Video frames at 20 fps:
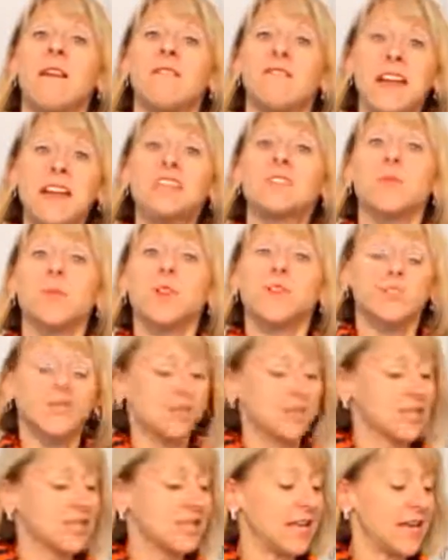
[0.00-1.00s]
that's what it
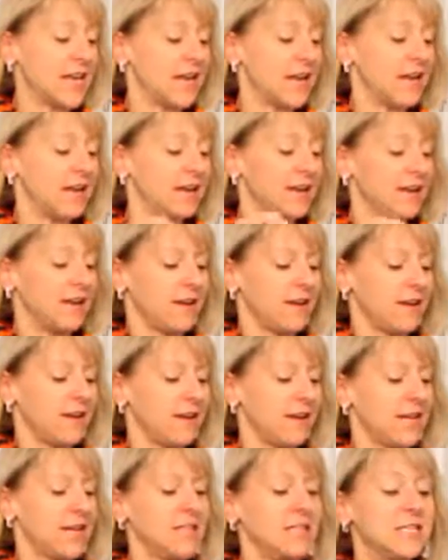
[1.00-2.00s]
looks like.
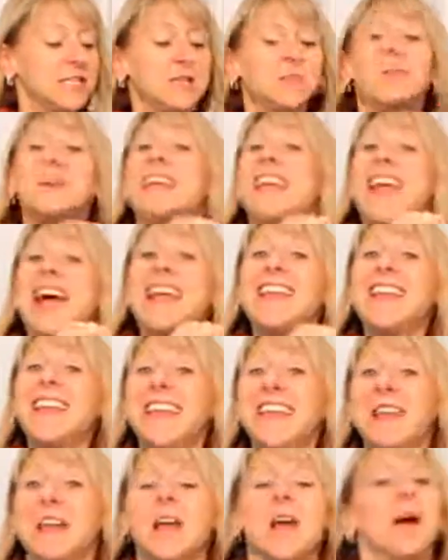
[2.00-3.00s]

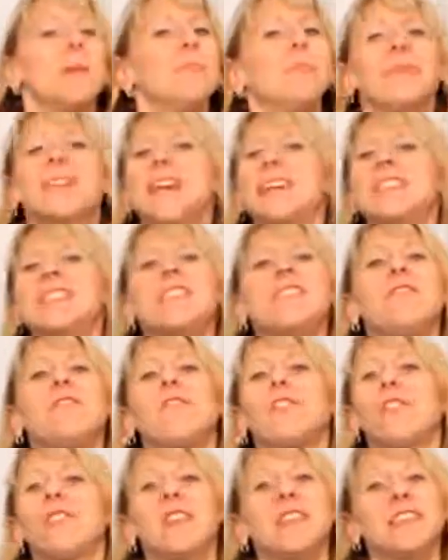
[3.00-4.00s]
Spaghetti. Plenty
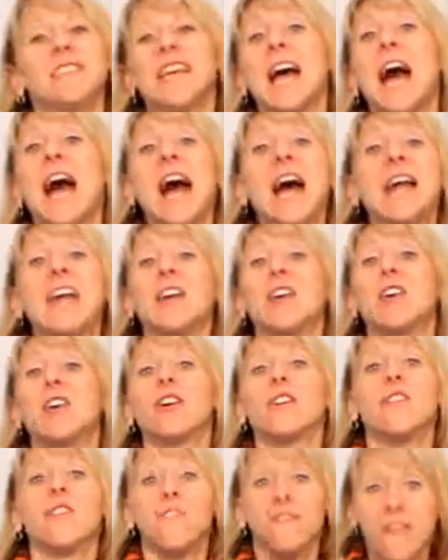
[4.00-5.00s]
for an
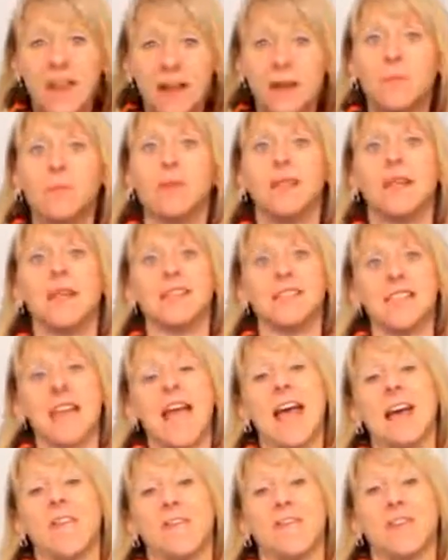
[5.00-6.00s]
entire family to
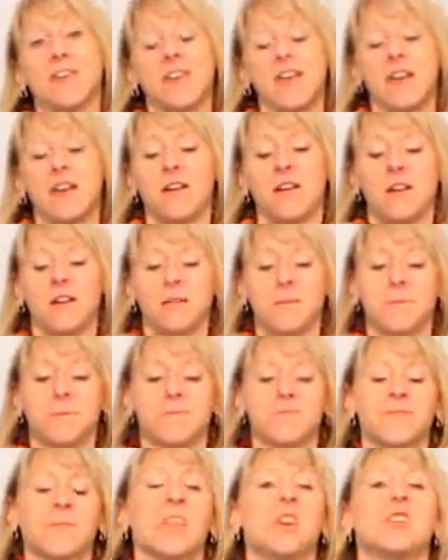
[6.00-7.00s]
have for dinner.
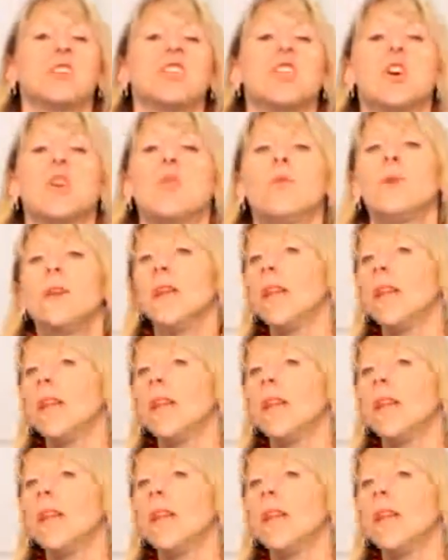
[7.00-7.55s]
So